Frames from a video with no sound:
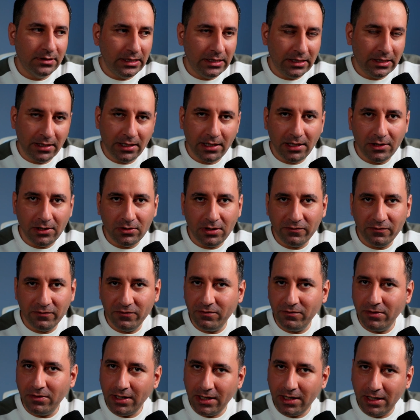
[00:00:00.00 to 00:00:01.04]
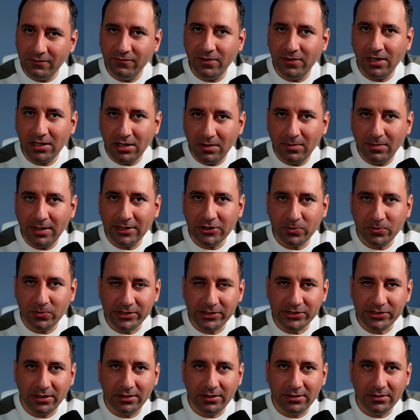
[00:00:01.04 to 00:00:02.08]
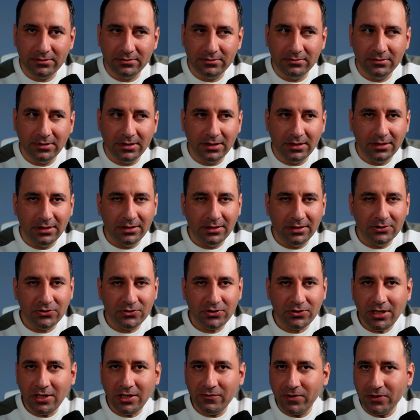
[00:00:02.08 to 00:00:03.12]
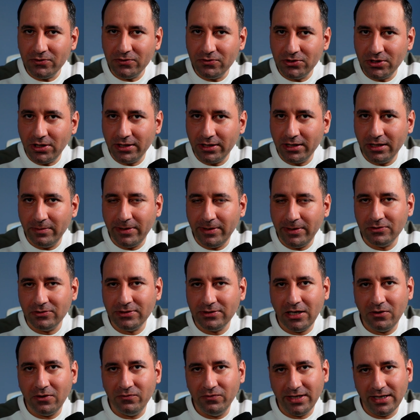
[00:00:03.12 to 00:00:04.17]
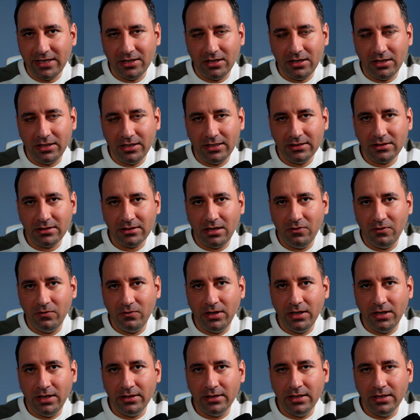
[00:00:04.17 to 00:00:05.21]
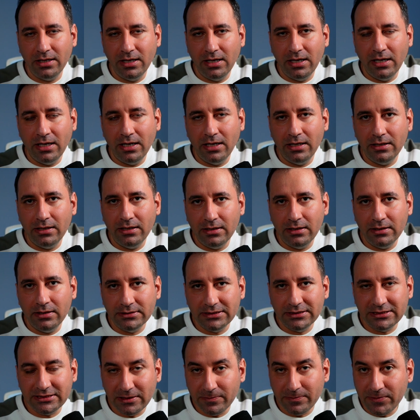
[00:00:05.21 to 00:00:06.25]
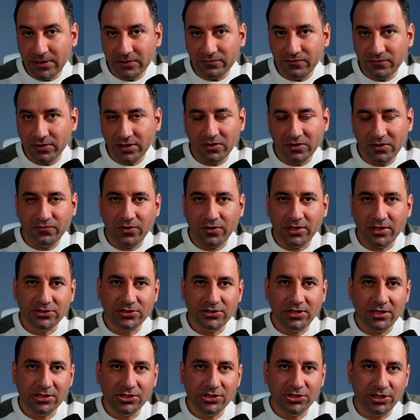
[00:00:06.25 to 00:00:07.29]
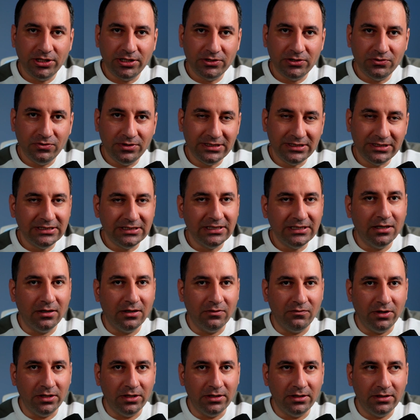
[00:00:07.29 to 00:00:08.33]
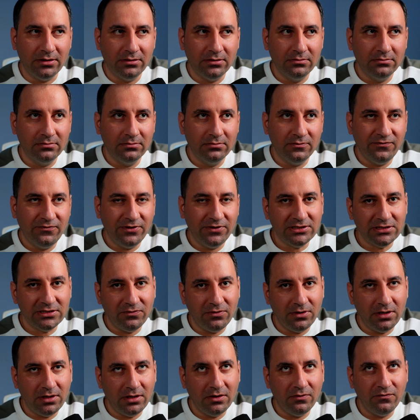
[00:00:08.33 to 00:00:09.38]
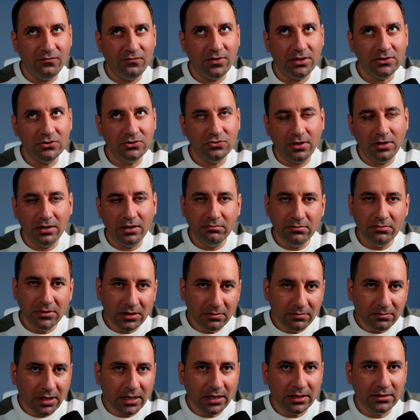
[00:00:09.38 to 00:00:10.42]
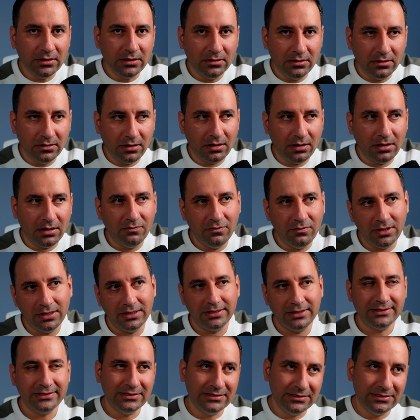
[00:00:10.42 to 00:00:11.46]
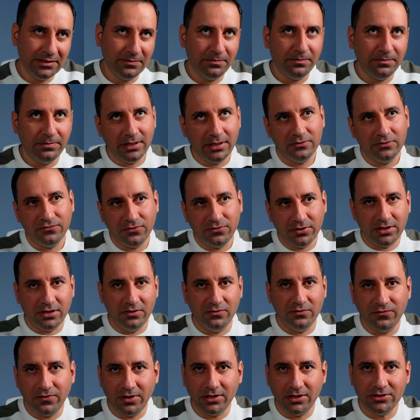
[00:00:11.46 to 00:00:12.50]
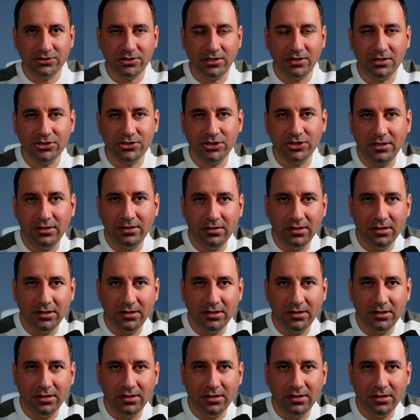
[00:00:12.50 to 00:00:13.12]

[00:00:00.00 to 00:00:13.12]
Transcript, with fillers: Hello everyone and welcome back to my channel. Today I want to talk about how we can connect our SIP network infrastructure to the SignalWire. First of all, what do I mean by our SIP network infrastructure?